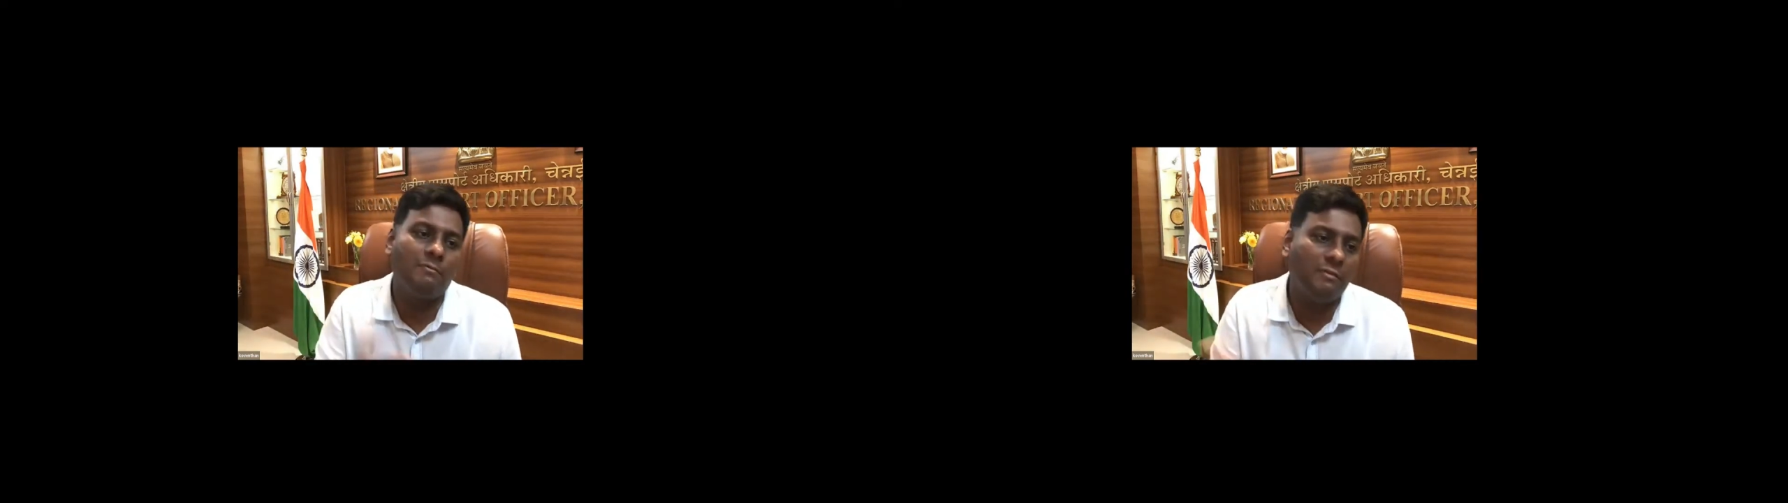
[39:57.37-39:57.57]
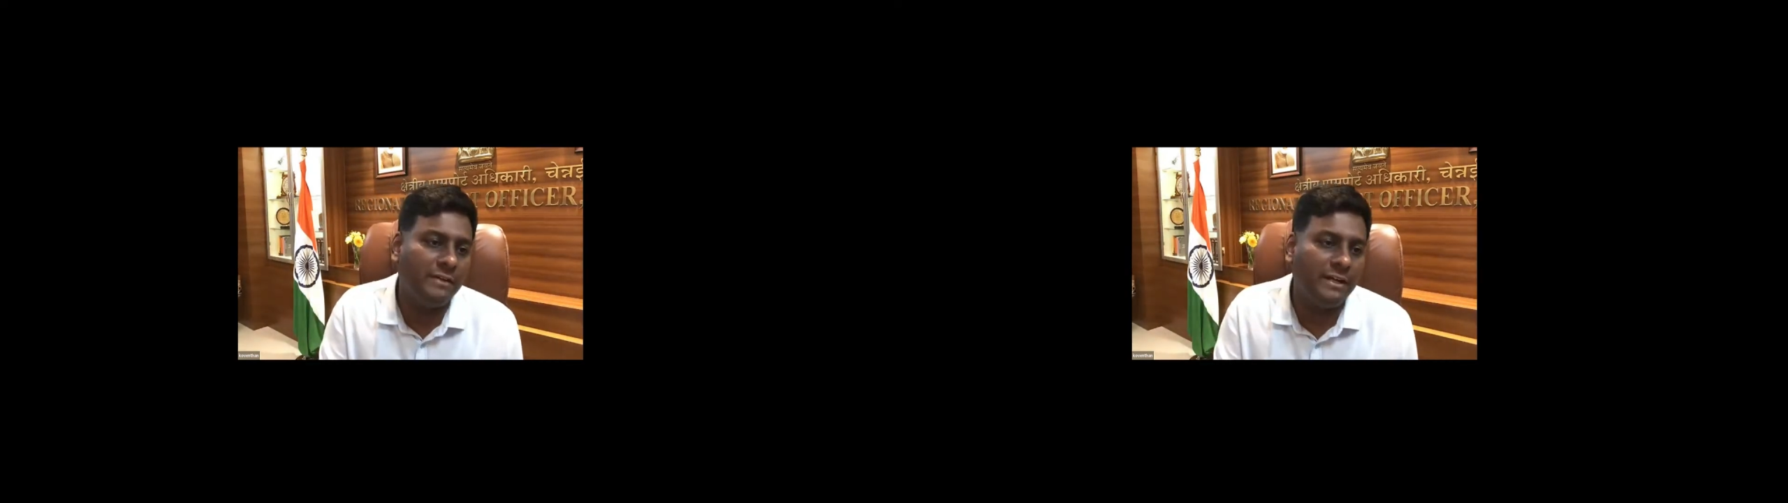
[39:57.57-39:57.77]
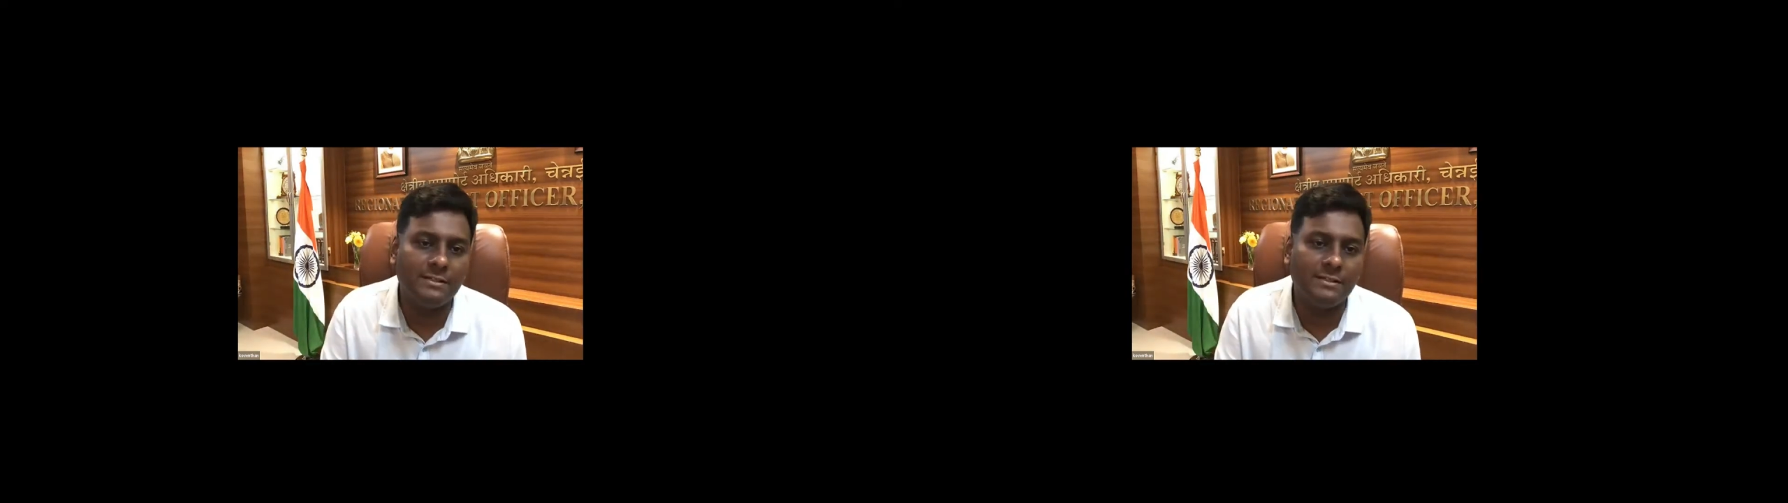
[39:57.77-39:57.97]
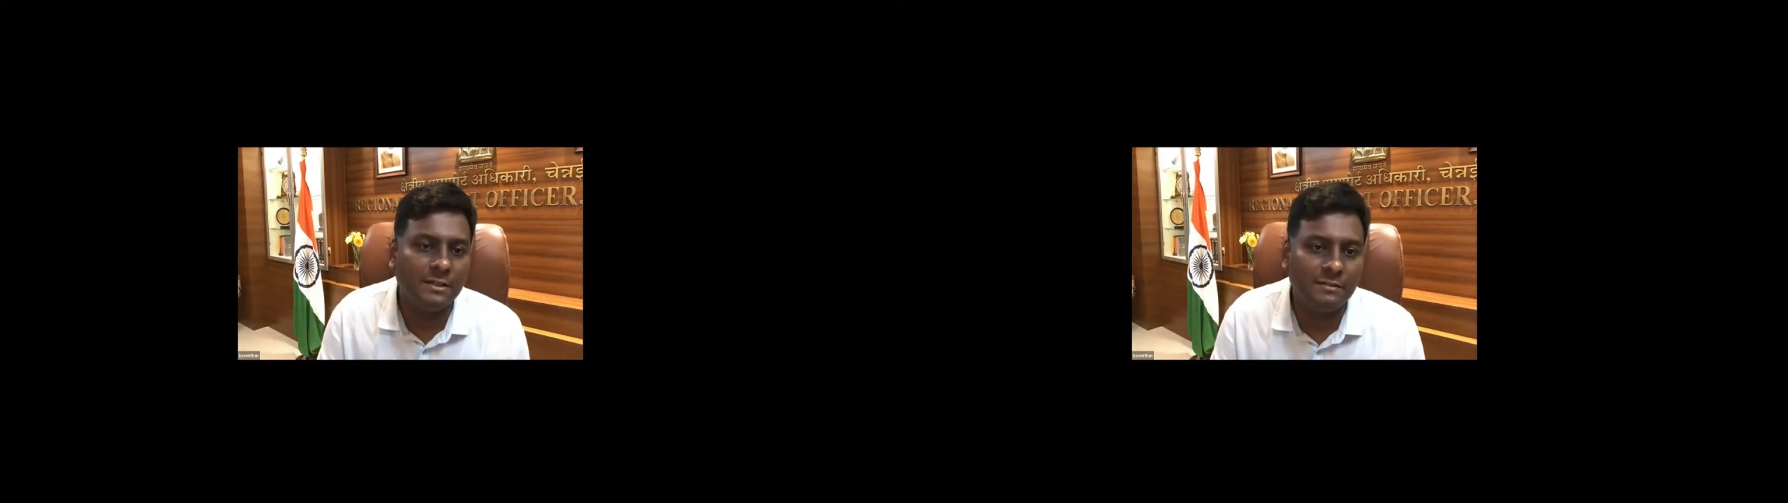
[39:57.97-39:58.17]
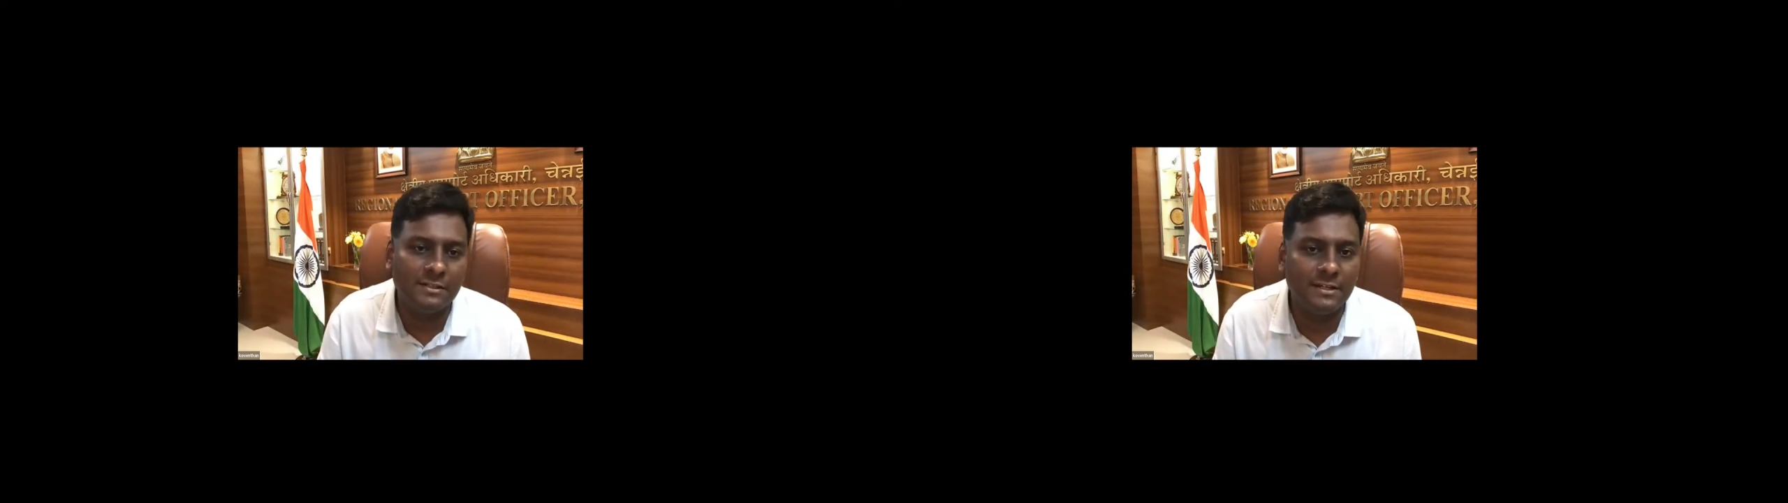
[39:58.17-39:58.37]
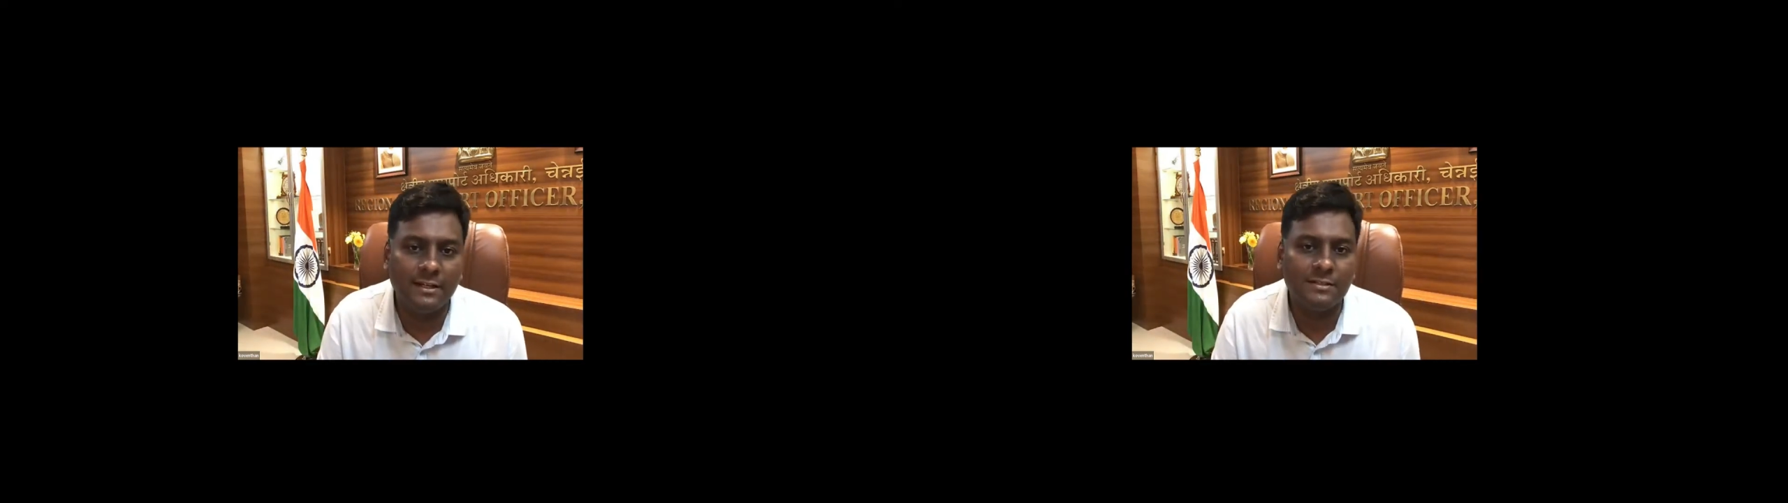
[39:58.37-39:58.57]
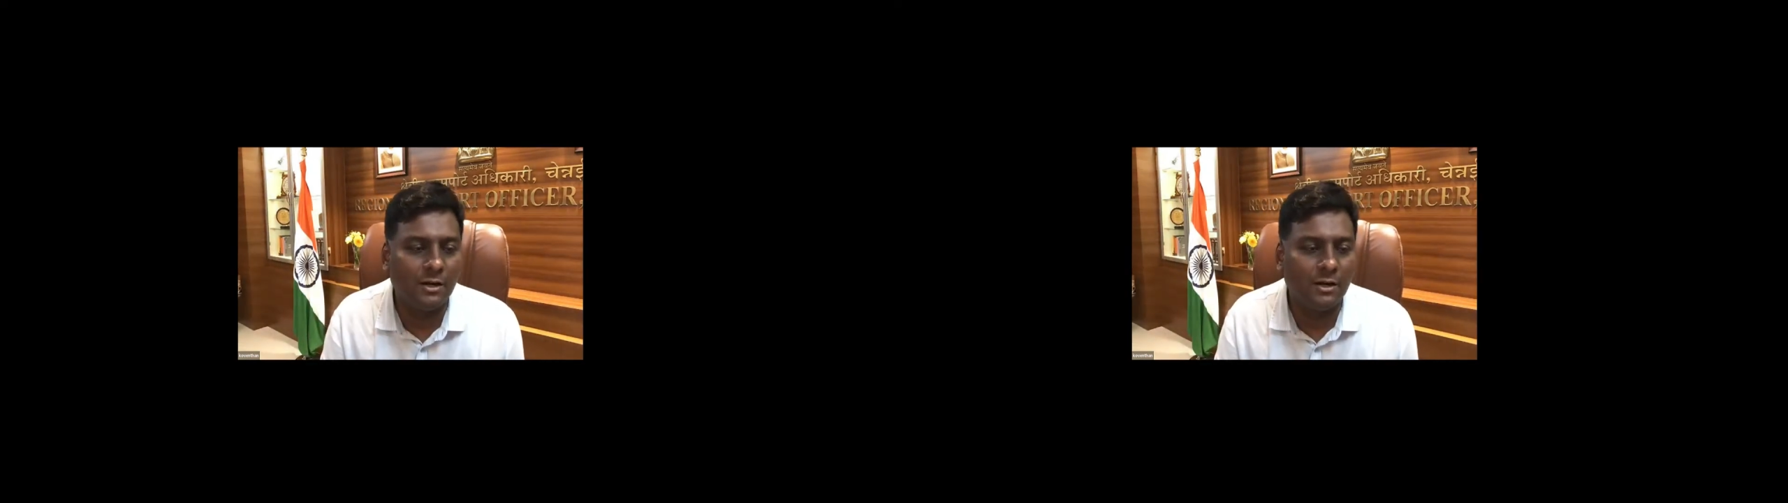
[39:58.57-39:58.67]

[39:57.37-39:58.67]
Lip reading: 50 tests or 60 tests,